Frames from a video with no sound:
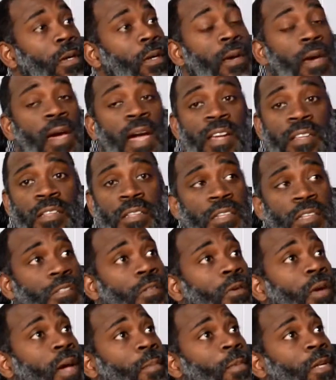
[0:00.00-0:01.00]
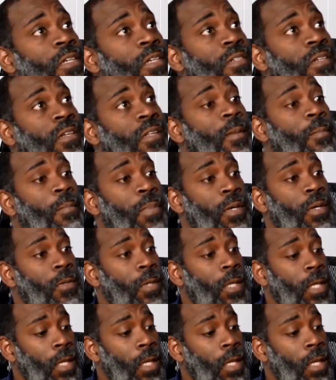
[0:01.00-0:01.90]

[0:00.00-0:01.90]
Actually, there's no ammunition in the building.